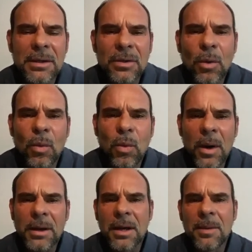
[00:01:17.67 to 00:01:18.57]
So,
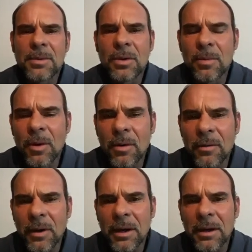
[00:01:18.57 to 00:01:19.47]
what keeps you
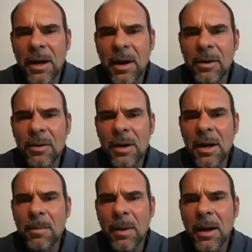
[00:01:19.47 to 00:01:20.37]
motivated? How do you
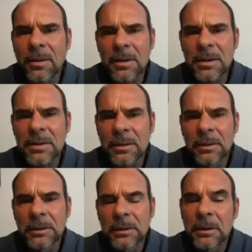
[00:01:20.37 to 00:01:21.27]
keep at this?
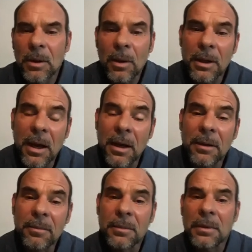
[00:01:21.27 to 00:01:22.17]
Well,
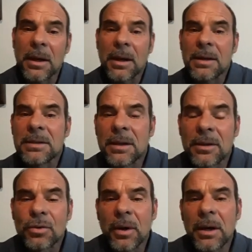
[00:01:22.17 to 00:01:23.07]
again, like I said, the
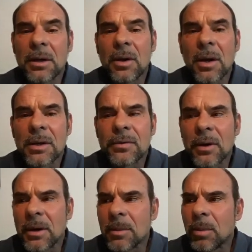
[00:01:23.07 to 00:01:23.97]
training log is
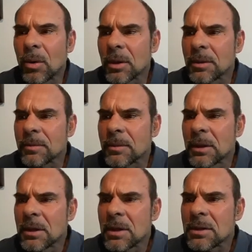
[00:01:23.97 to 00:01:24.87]
very important.
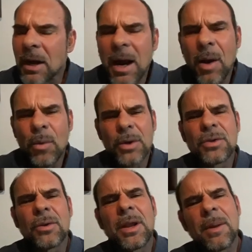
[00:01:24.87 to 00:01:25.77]
So, how would
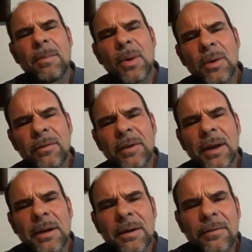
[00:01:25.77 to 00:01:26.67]
you keep
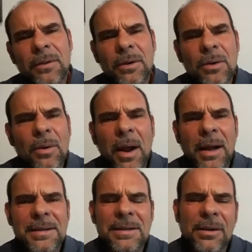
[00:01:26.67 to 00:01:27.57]
motivated if you
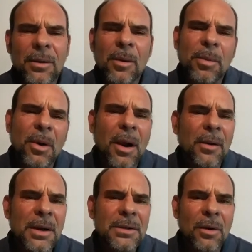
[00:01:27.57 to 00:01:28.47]
had zero
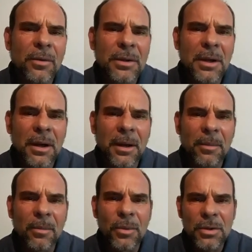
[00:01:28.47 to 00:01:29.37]
progress over time?
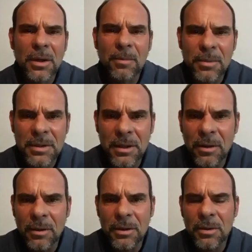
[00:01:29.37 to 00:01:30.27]
Would you
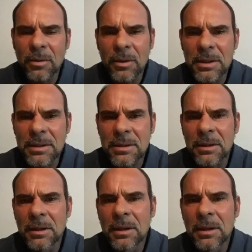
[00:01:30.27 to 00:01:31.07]
continue to do this?